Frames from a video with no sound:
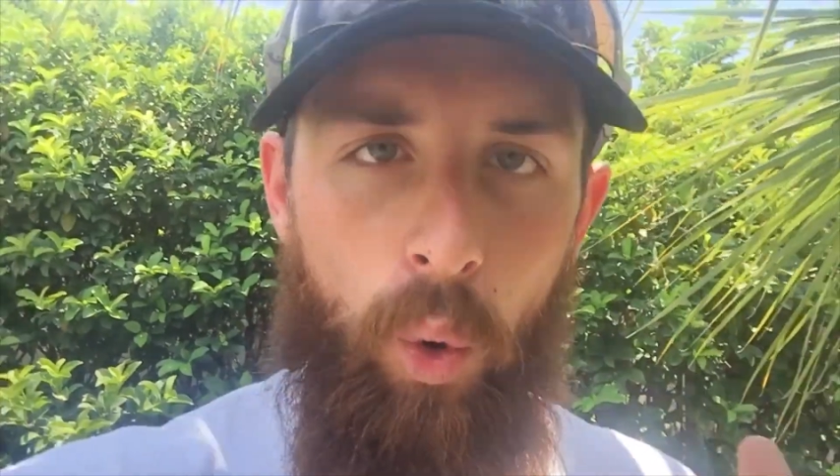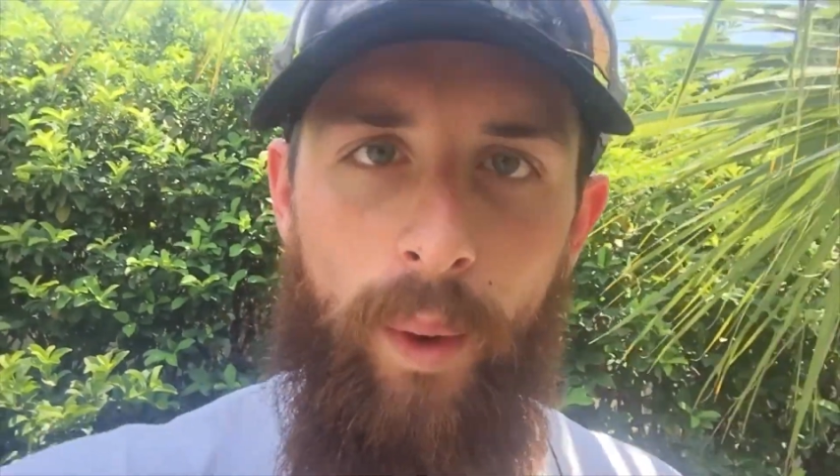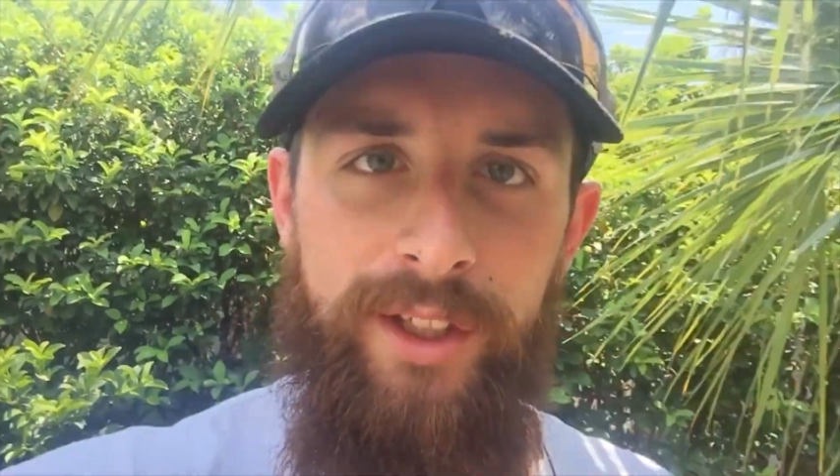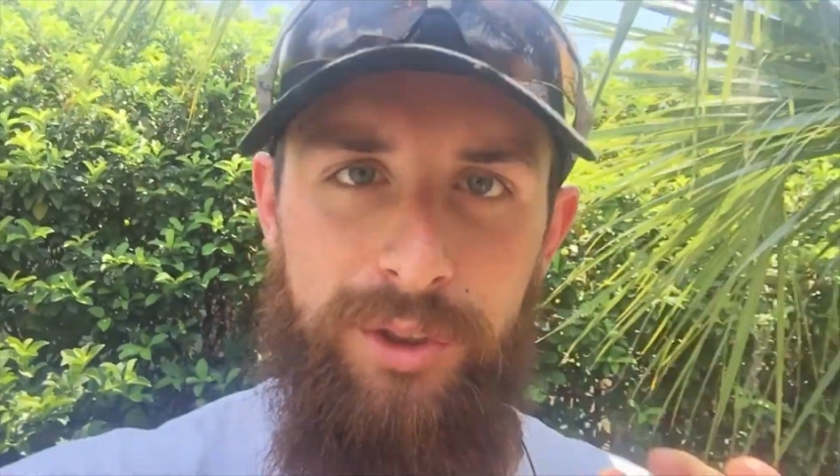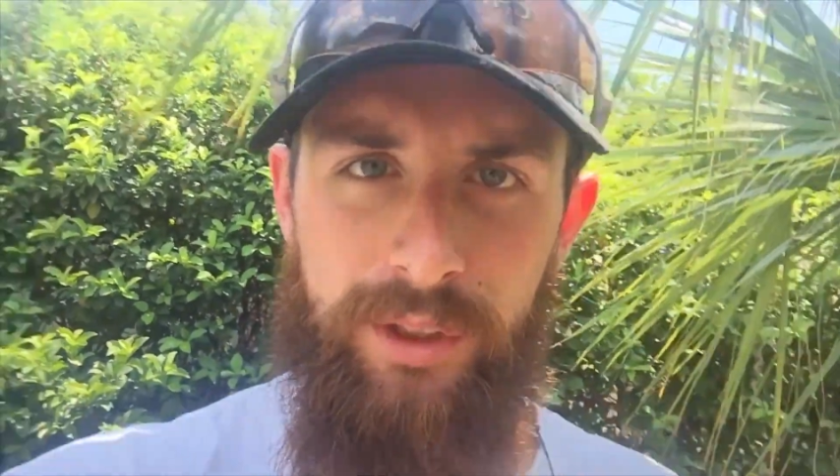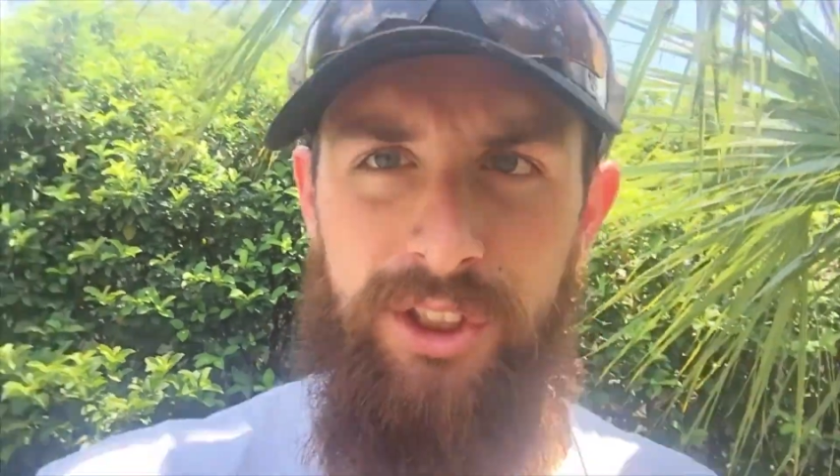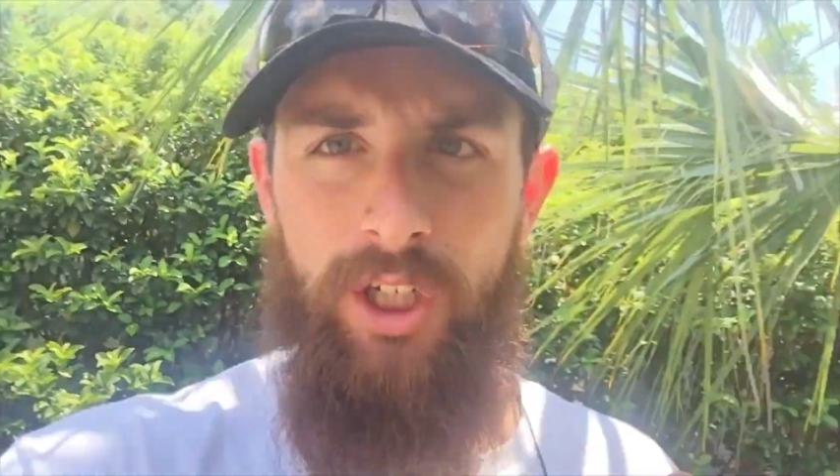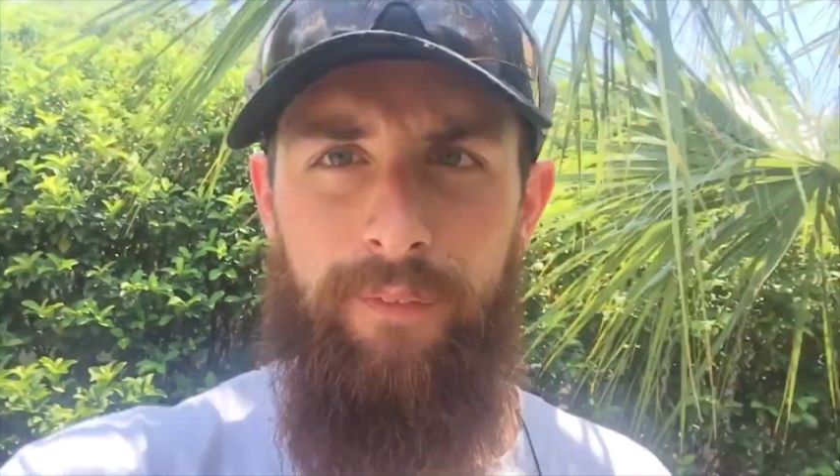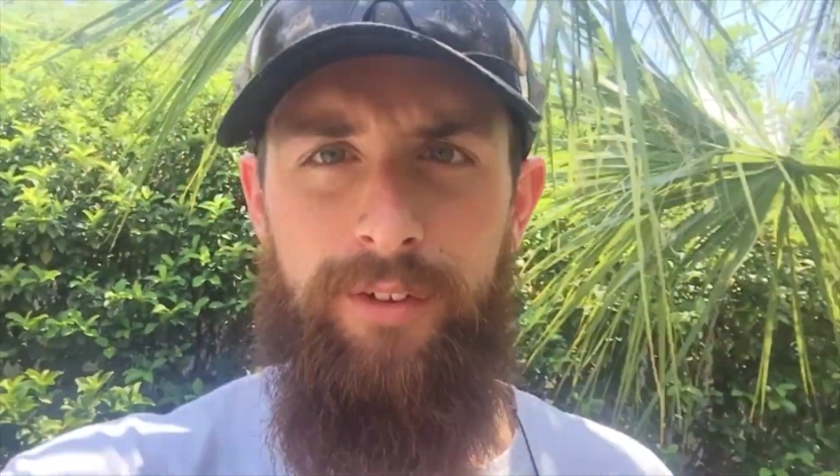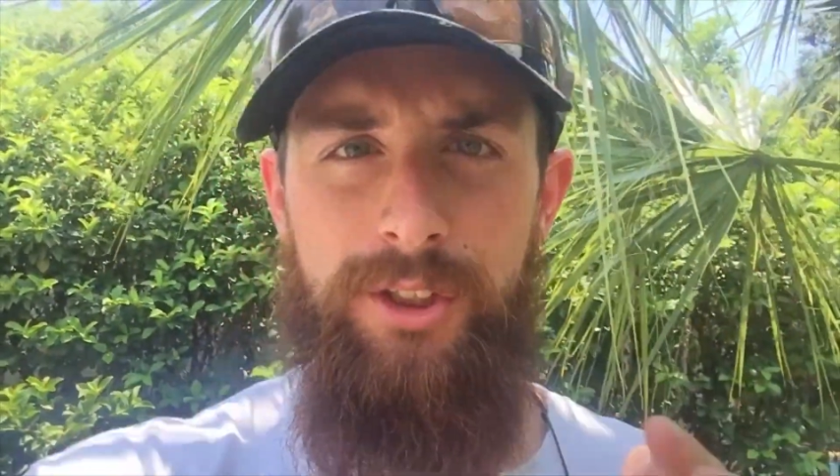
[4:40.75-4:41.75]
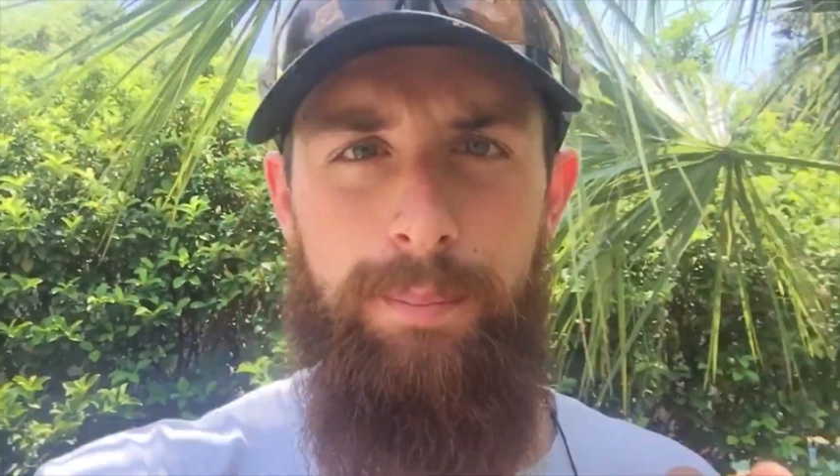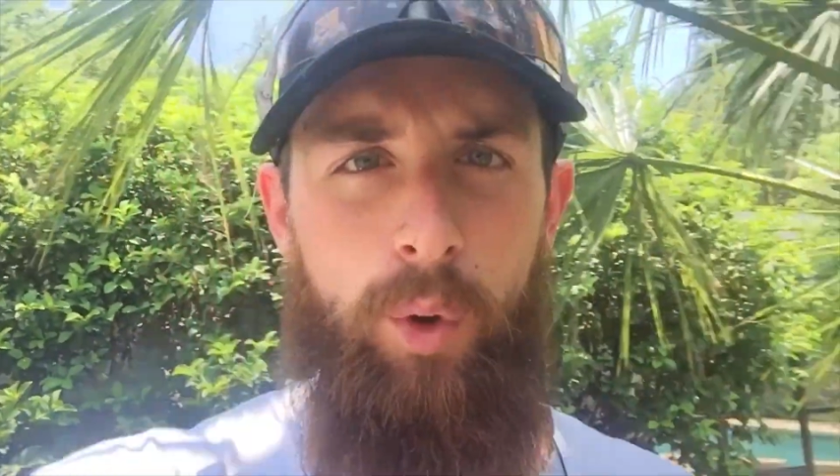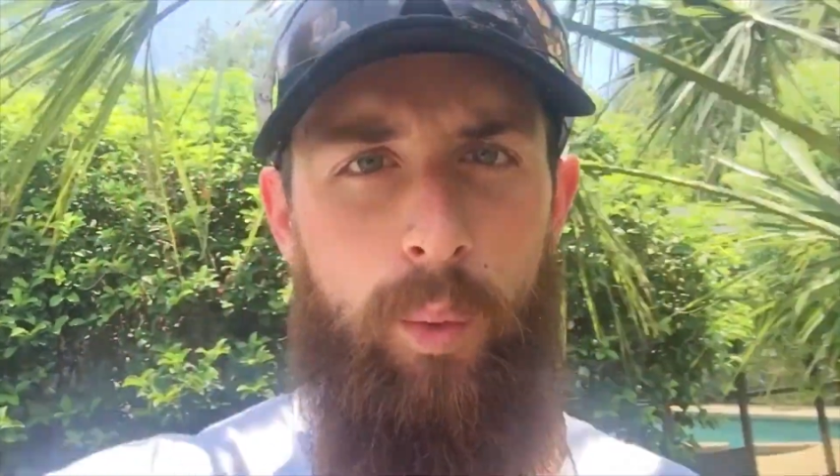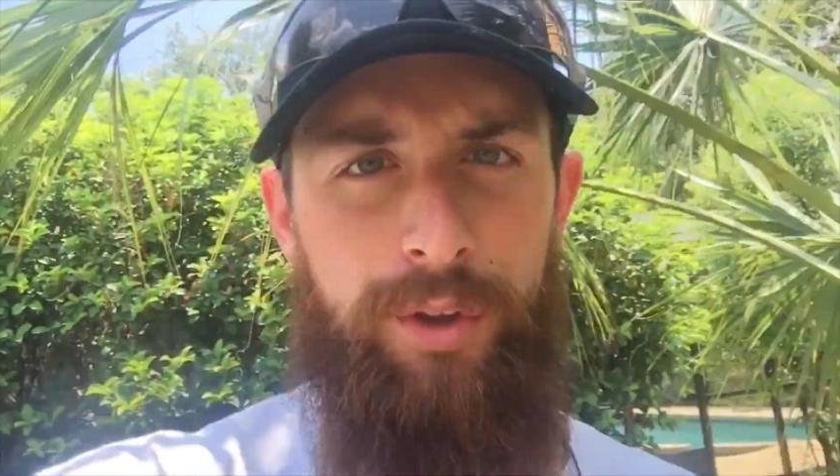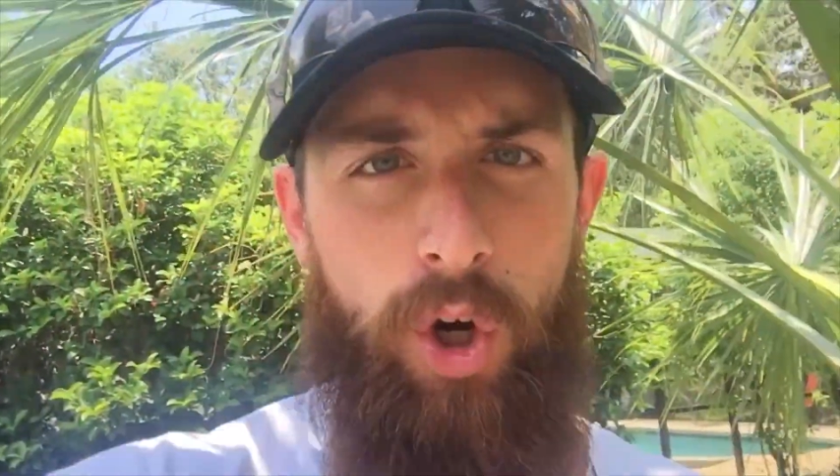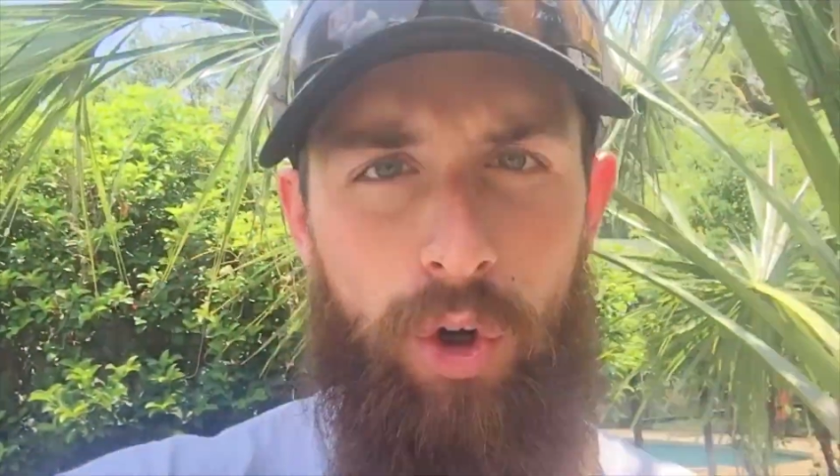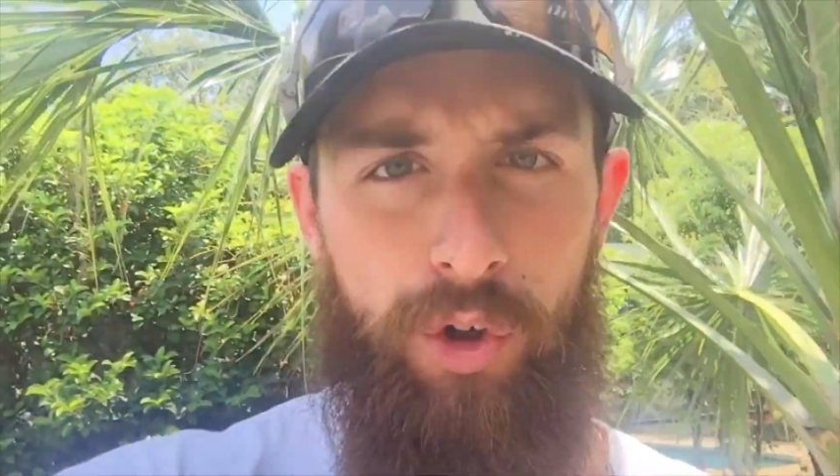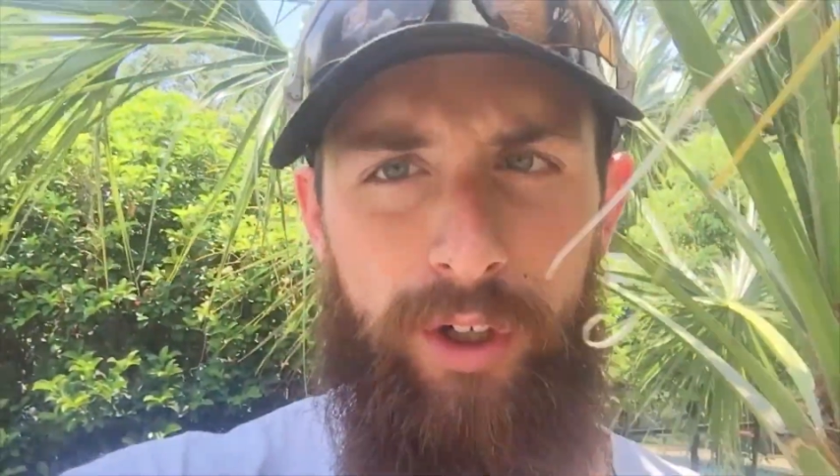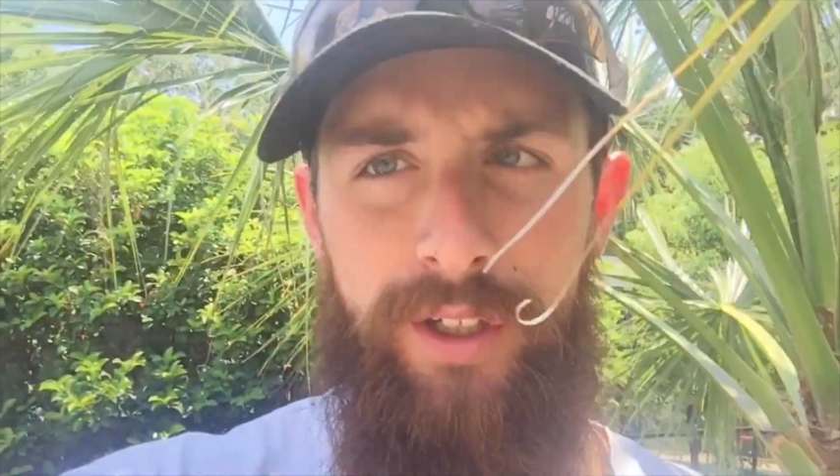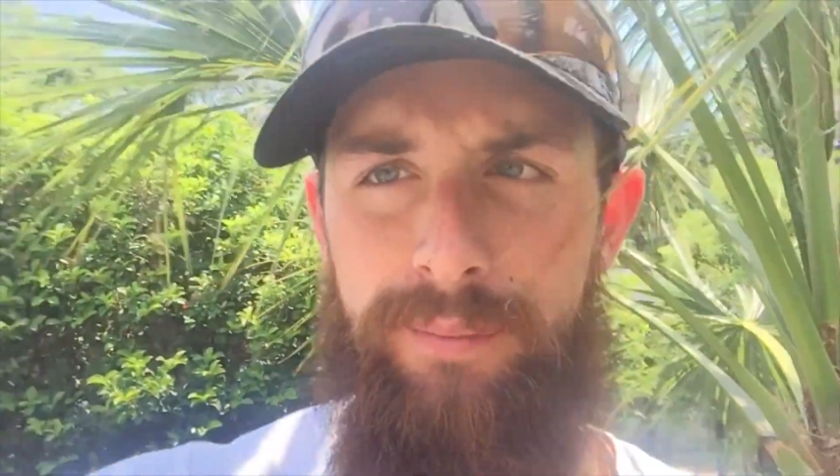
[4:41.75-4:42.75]
Always resurface a pool with
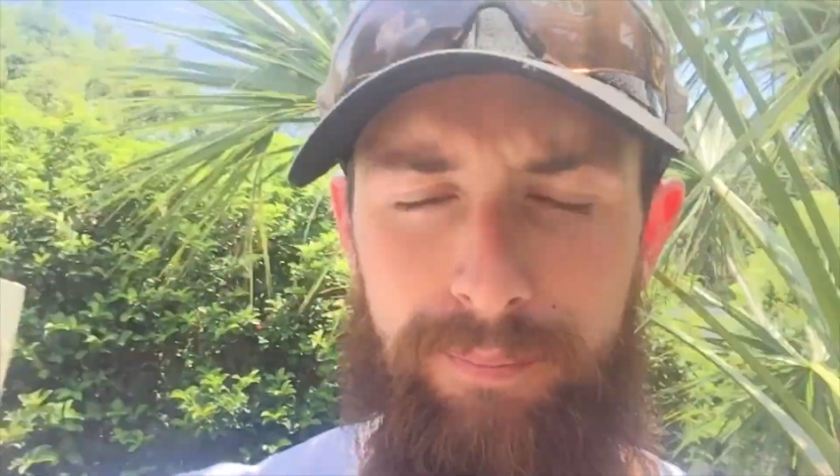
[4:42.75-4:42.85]
concrete.